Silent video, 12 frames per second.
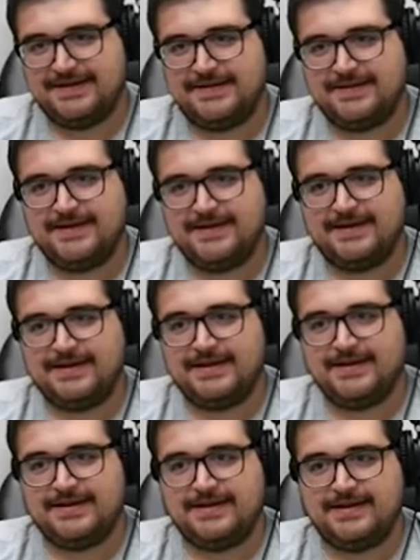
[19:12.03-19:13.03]

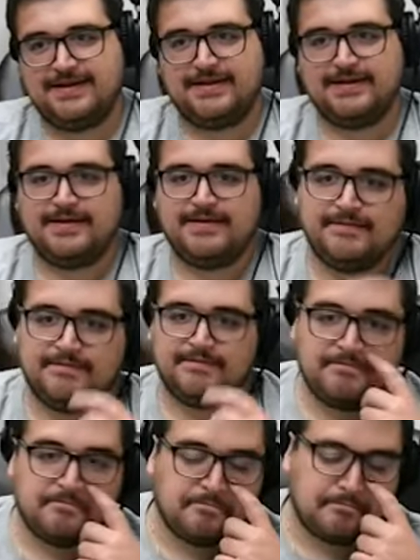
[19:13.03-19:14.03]

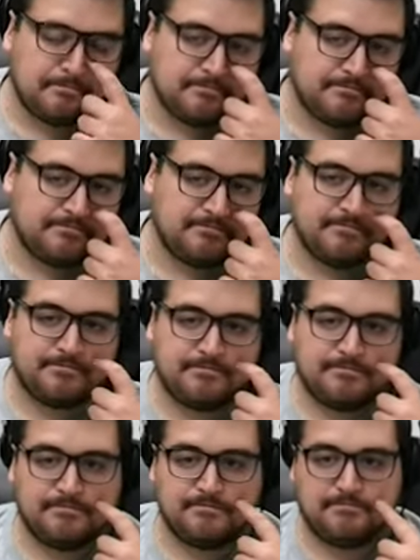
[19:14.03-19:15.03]

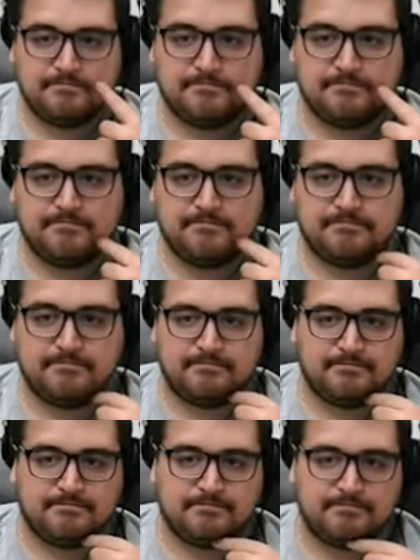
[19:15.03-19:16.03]

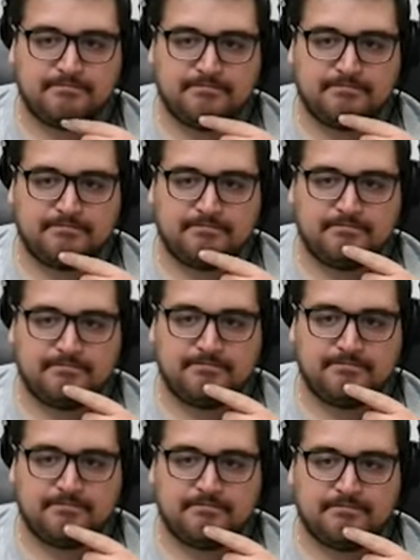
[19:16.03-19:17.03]

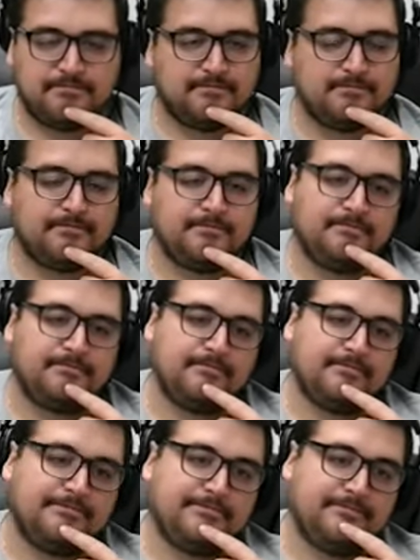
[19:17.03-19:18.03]

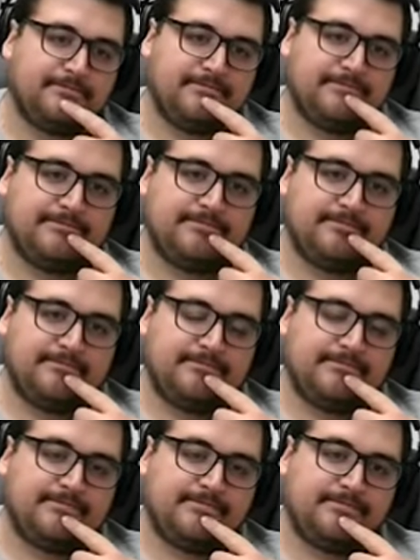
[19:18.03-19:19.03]

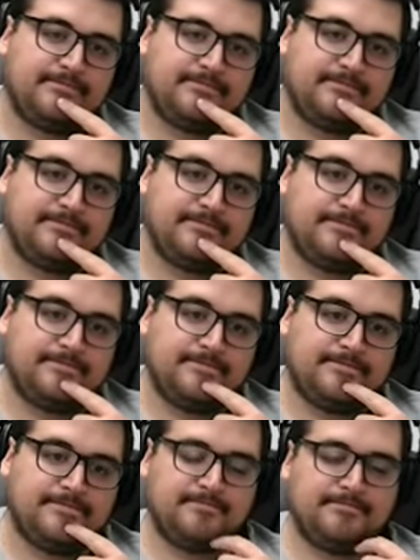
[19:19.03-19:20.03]
No words are spoken by the person on screen.